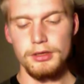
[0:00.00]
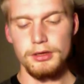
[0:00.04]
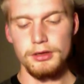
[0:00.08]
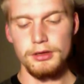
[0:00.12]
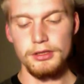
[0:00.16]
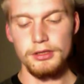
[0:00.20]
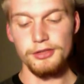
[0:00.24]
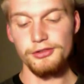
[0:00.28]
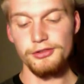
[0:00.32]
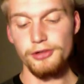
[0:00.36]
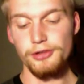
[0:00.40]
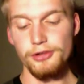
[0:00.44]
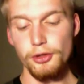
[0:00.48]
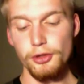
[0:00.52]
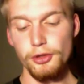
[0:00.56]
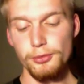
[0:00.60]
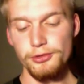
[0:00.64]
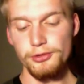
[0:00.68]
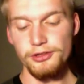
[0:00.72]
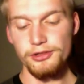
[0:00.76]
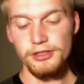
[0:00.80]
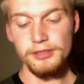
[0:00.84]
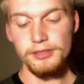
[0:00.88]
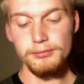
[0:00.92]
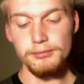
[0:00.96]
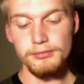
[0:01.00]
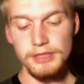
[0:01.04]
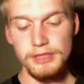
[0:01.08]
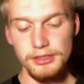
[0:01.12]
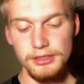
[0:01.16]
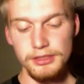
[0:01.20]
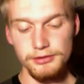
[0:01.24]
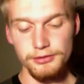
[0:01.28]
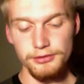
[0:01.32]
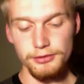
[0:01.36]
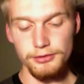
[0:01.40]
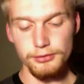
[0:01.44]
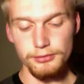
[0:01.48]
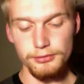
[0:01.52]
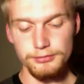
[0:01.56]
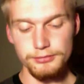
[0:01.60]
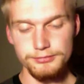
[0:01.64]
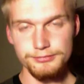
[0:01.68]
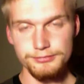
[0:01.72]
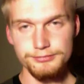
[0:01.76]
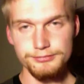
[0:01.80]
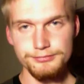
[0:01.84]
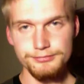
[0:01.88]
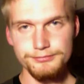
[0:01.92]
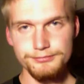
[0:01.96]
Let's hope she didn't mean to,
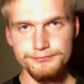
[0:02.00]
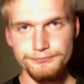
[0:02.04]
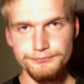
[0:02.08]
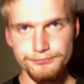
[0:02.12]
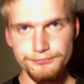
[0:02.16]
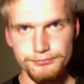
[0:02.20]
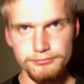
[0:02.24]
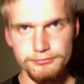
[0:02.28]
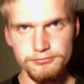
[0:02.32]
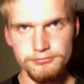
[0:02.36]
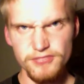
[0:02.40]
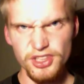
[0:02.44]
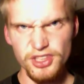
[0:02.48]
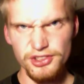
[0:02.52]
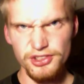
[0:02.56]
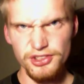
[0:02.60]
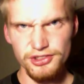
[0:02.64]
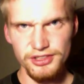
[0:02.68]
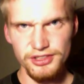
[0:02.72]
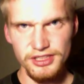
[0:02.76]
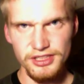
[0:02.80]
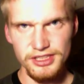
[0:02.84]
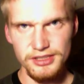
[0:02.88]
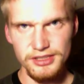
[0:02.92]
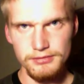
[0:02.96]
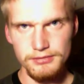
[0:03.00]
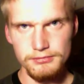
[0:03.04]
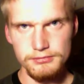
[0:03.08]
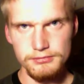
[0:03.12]
but she did.